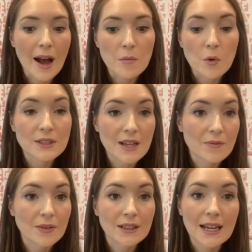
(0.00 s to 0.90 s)
or
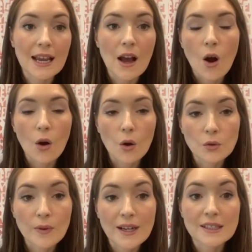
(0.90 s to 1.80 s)
definitely
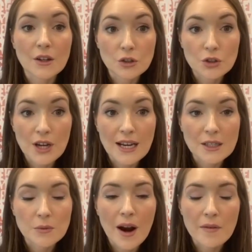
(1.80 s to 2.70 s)
hold rates
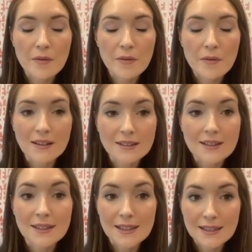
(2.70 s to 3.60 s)
unchanged wherever else
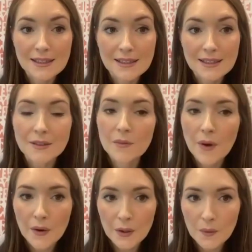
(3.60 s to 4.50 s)
is easing. It's
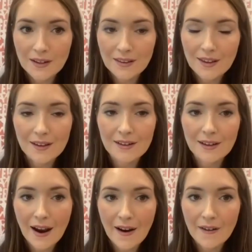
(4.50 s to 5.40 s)
very quickly going
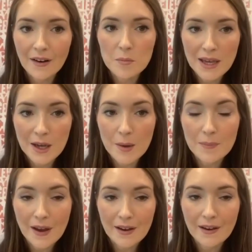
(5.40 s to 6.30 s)
to pick up
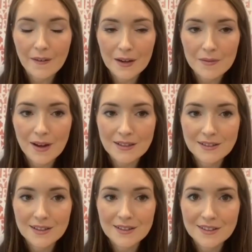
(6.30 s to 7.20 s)
that carry
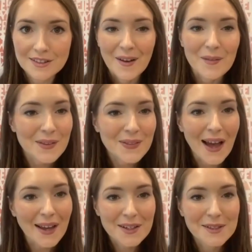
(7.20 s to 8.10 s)
advantage. Well,
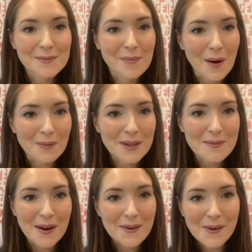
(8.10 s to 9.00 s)
that is probably
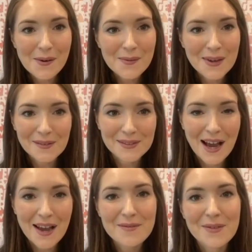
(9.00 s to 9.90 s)
about all we have
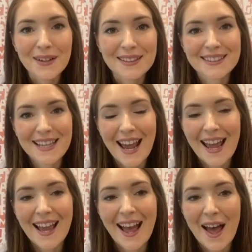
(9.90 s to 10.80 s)
time for
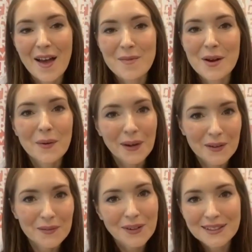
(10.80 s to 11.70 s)
today. A quick
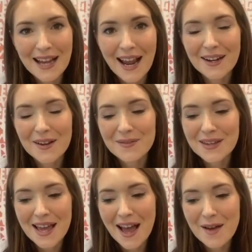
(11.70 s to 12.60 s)
rundown of
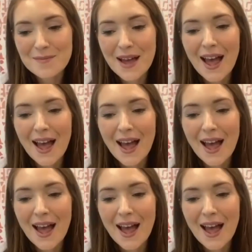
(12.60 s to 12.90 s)
EM.